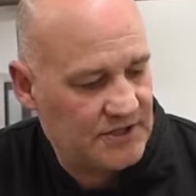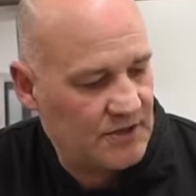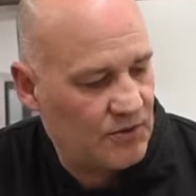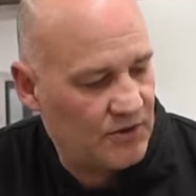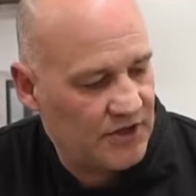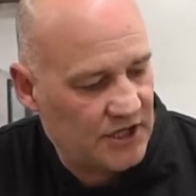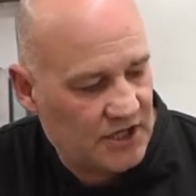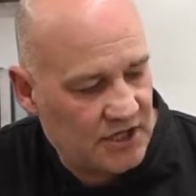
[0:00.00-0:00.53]
I
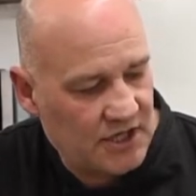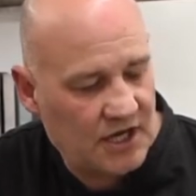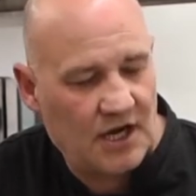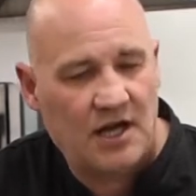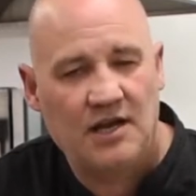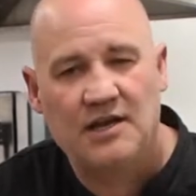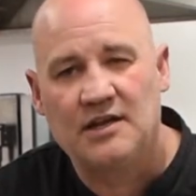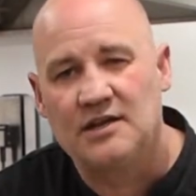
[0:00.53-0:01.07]
want the
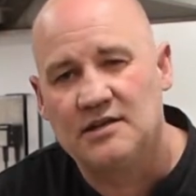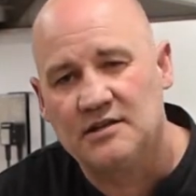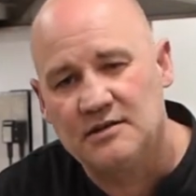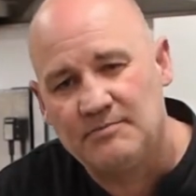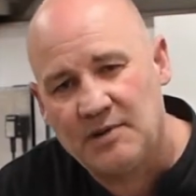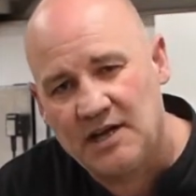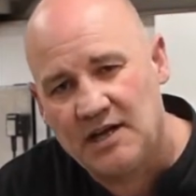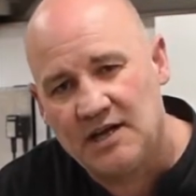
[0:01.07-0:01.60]
garlic and the
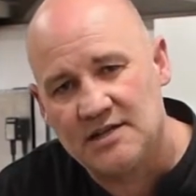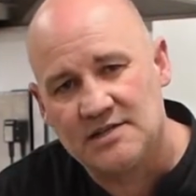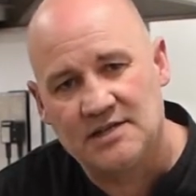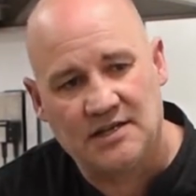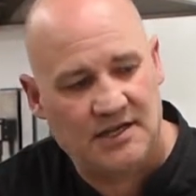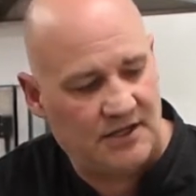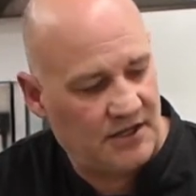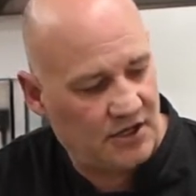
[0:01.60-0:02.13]

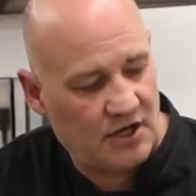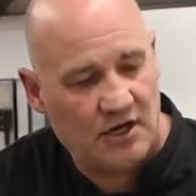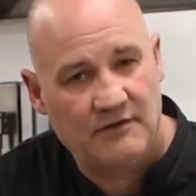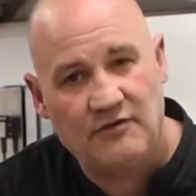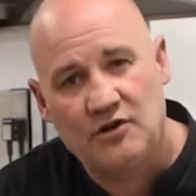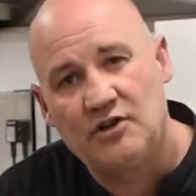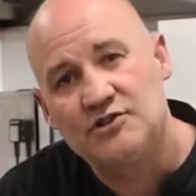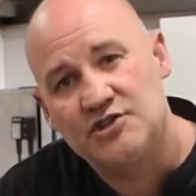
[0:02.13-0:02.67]
parsley and the
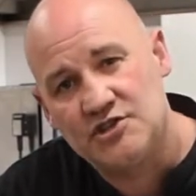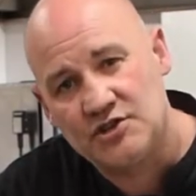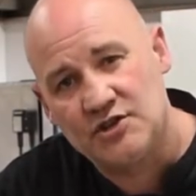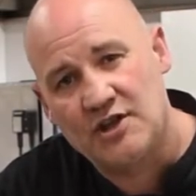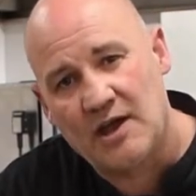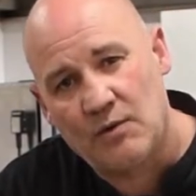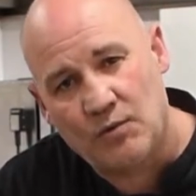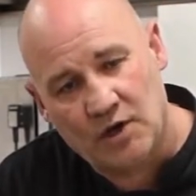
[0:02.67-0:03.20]
olive oil to do
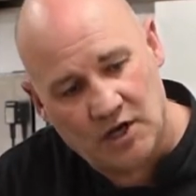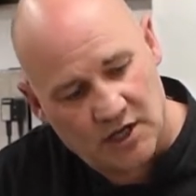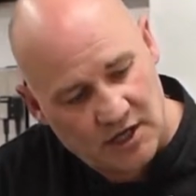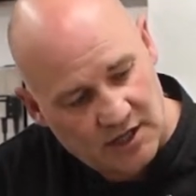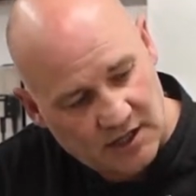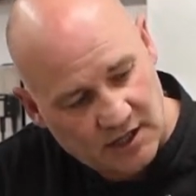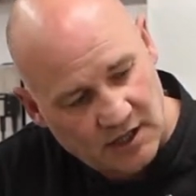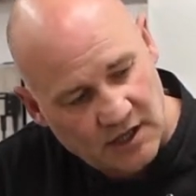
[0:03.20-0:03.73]
their
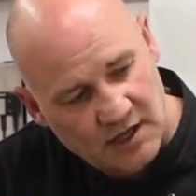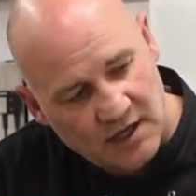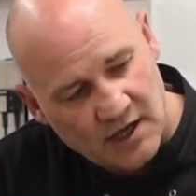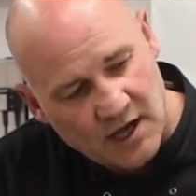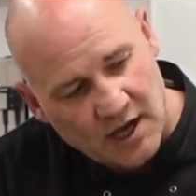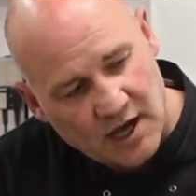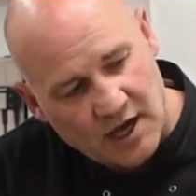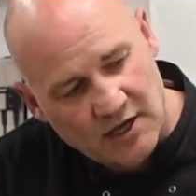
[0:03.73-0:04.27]
work,
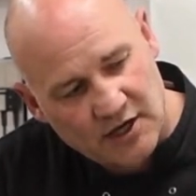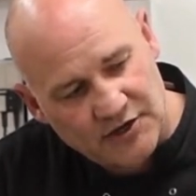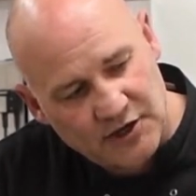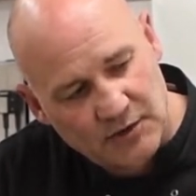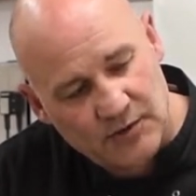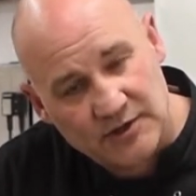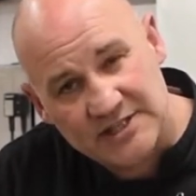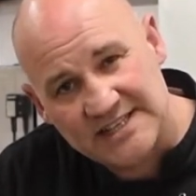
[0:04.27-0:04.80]
and I
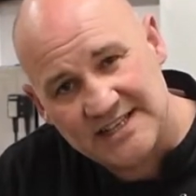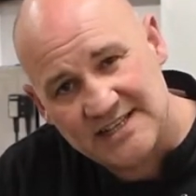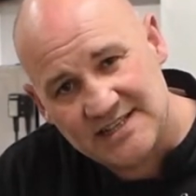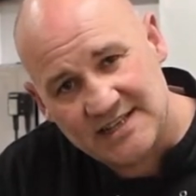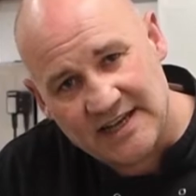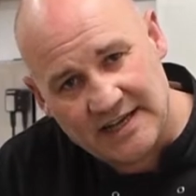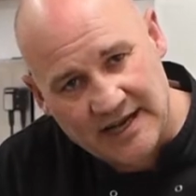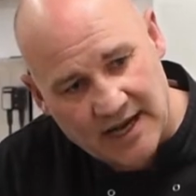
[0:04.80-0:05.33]
don't want to
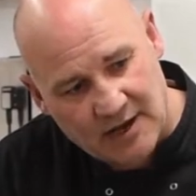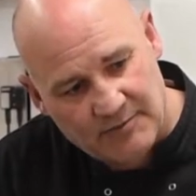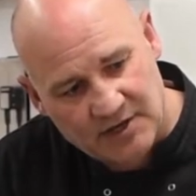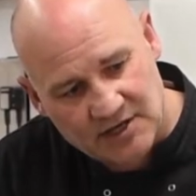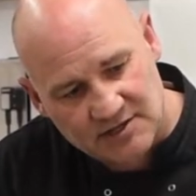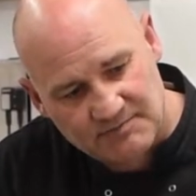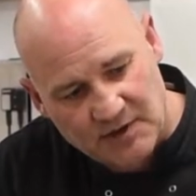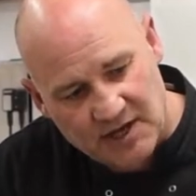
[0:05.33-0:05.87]
season it now,
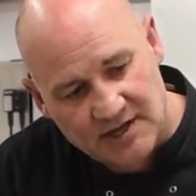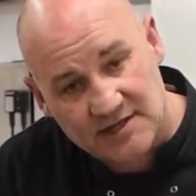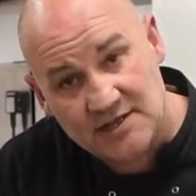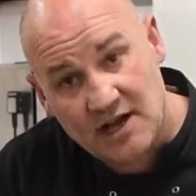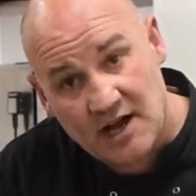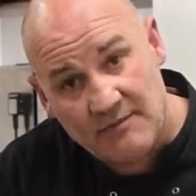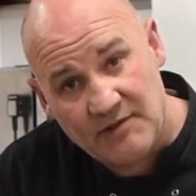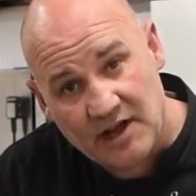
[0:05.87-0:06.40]
because by the
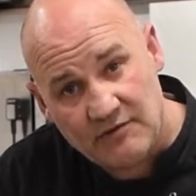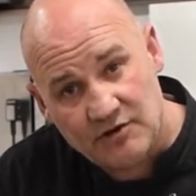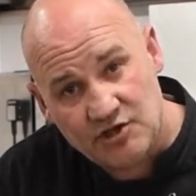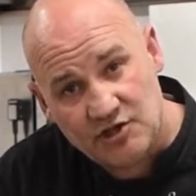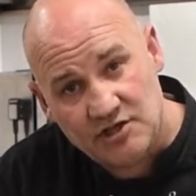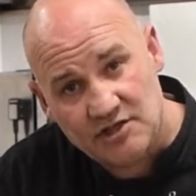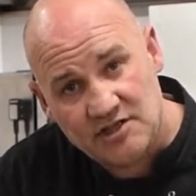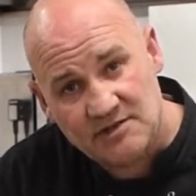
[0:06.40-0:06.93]
time that
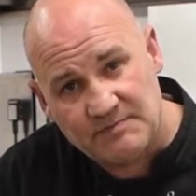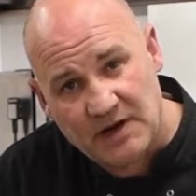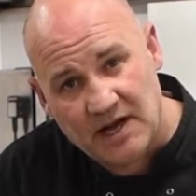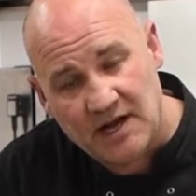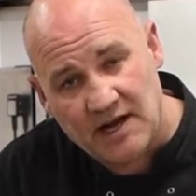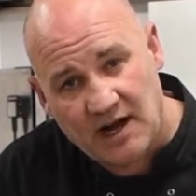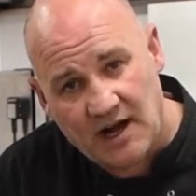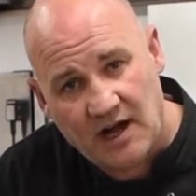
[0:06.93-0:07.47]
reduces
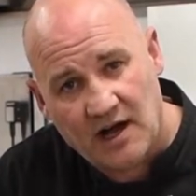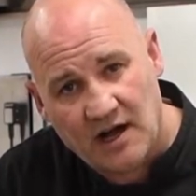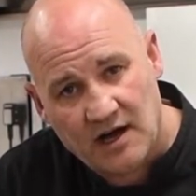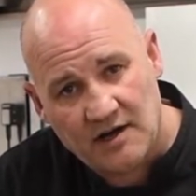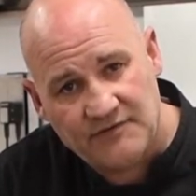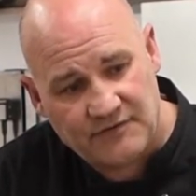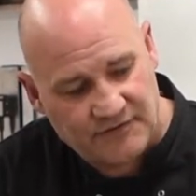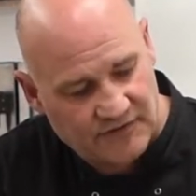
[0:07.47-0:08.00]
by
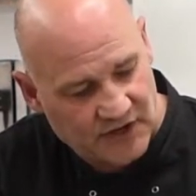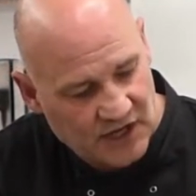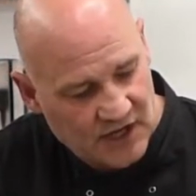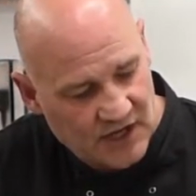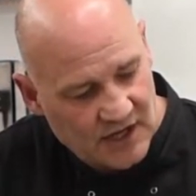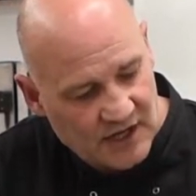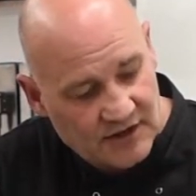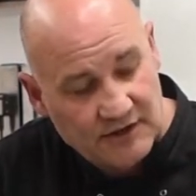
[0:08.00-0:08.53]
half,
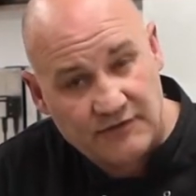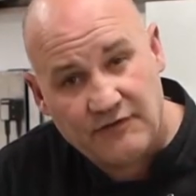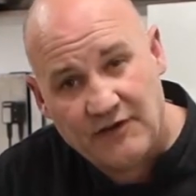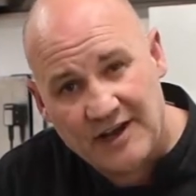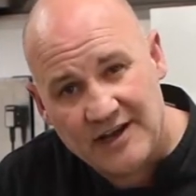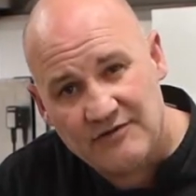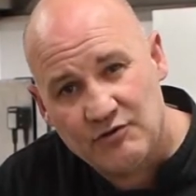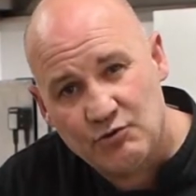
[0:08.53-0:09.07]
the
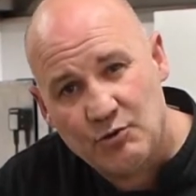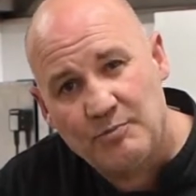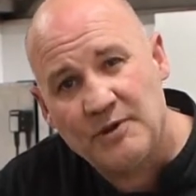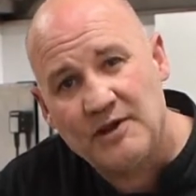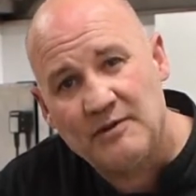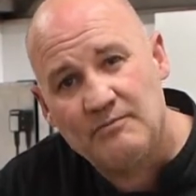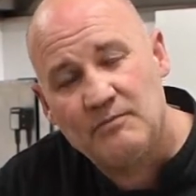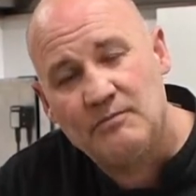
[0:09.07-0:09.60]
flavour will
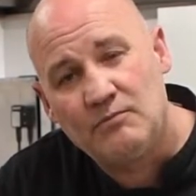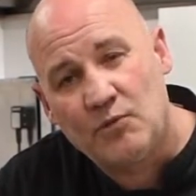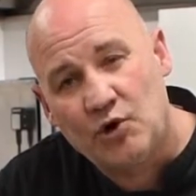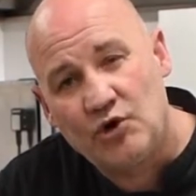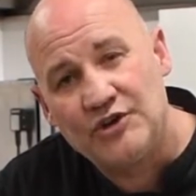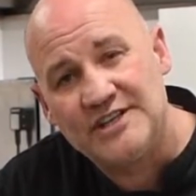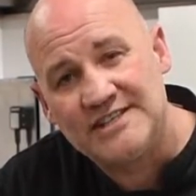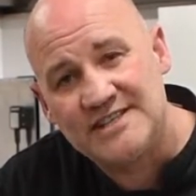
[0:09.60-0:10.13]
be
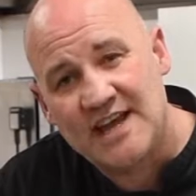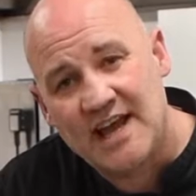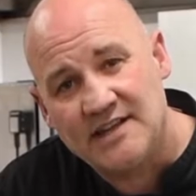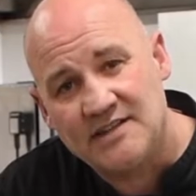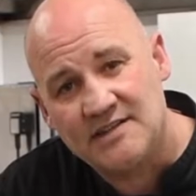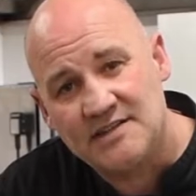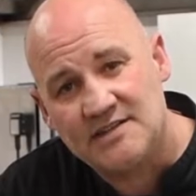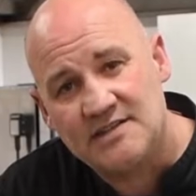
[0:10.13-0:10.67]
more
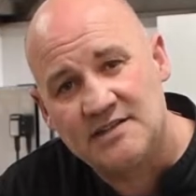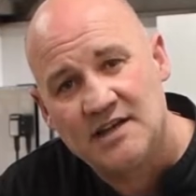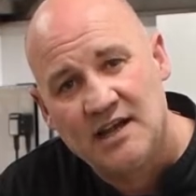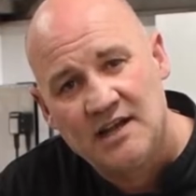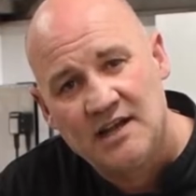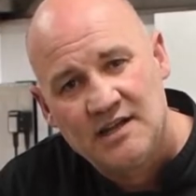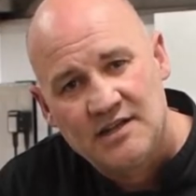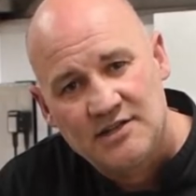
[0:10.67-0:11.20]
intense,
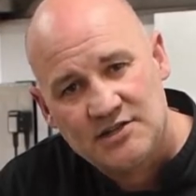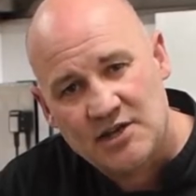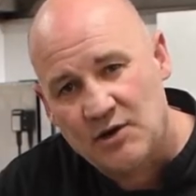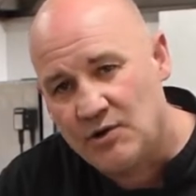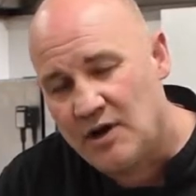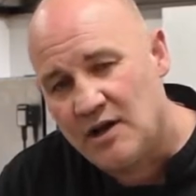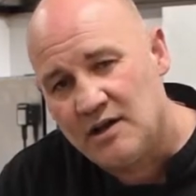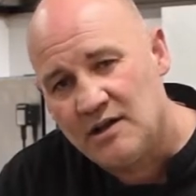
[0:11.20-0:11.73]

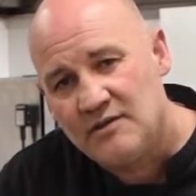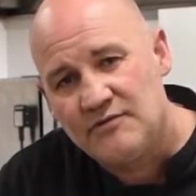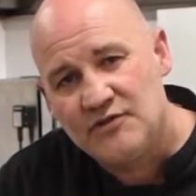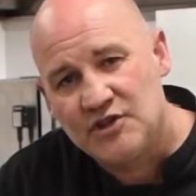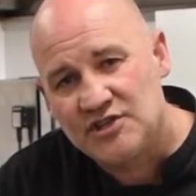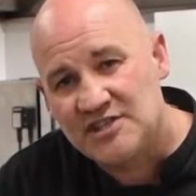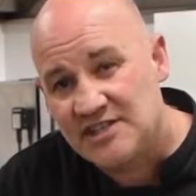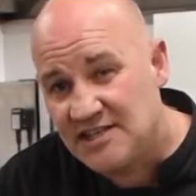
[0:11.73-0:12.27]
so
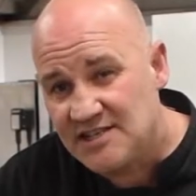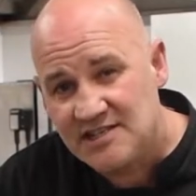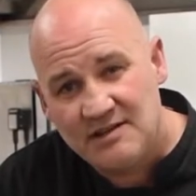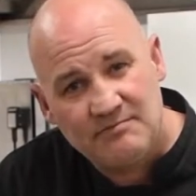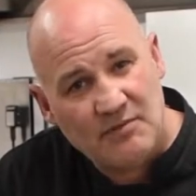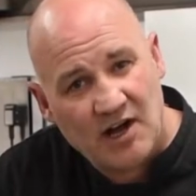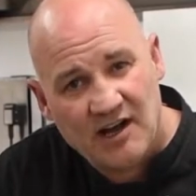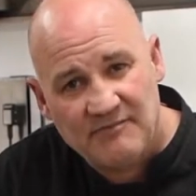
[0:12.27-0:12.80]
the
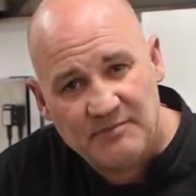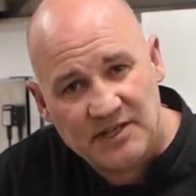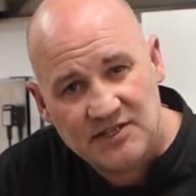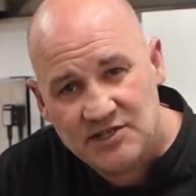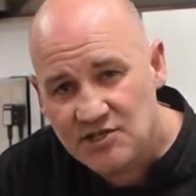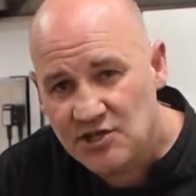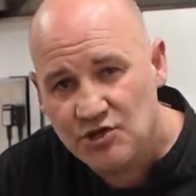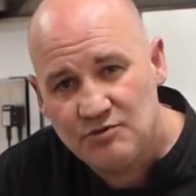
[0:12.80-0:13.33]
seasoning might have
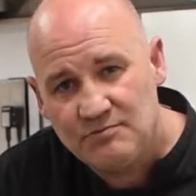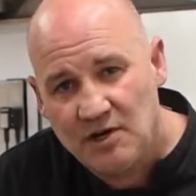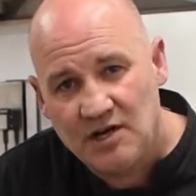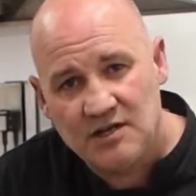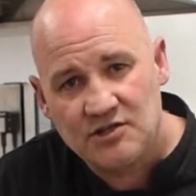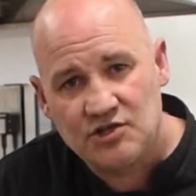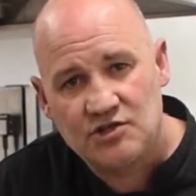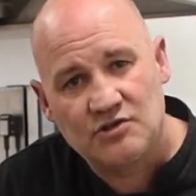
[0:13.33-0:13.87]
been too
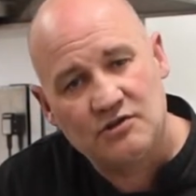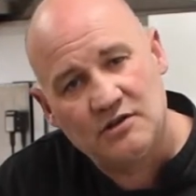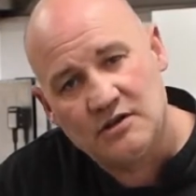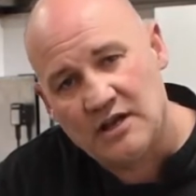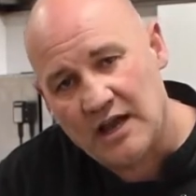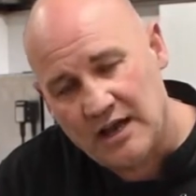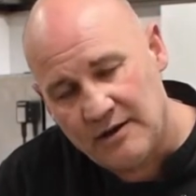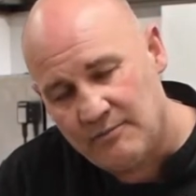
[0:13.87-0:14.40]
much
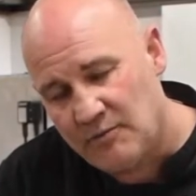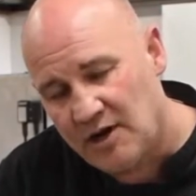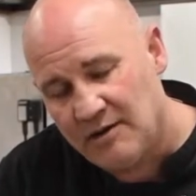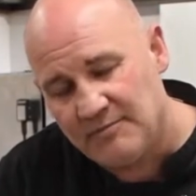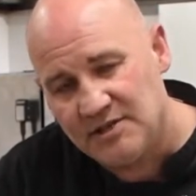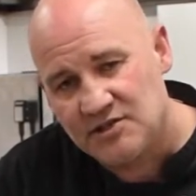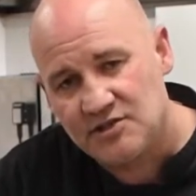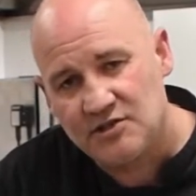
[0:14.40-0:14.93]
and it might
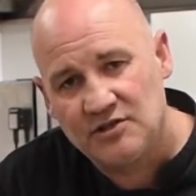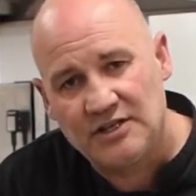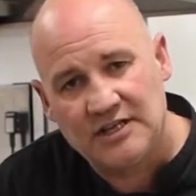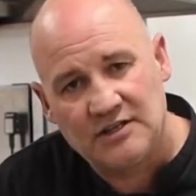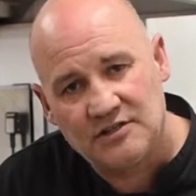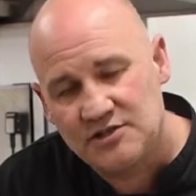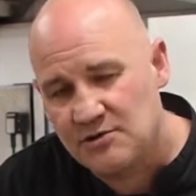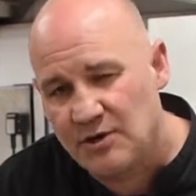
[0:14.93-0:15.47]
have been too
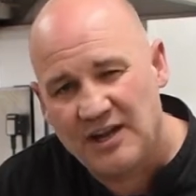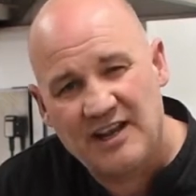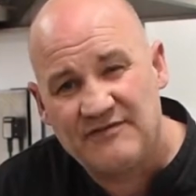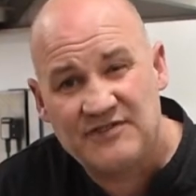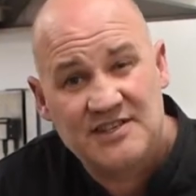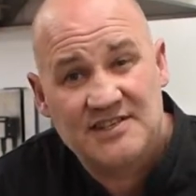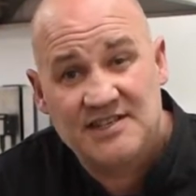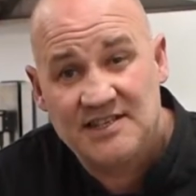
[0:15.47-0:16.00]
little, so I'll
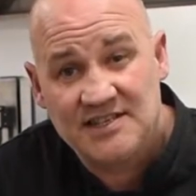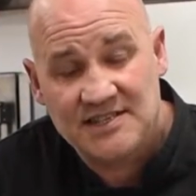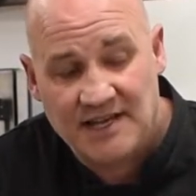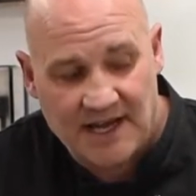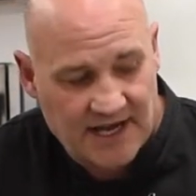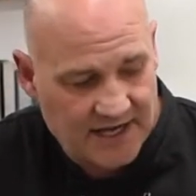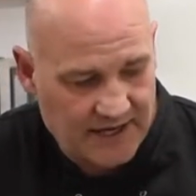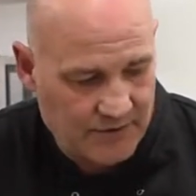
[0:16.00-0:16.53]
have to season
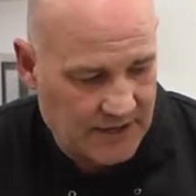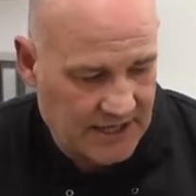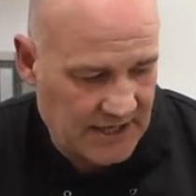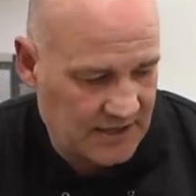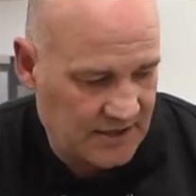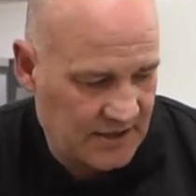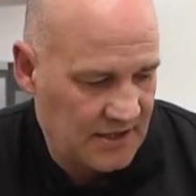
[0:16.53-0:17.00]
it anyway.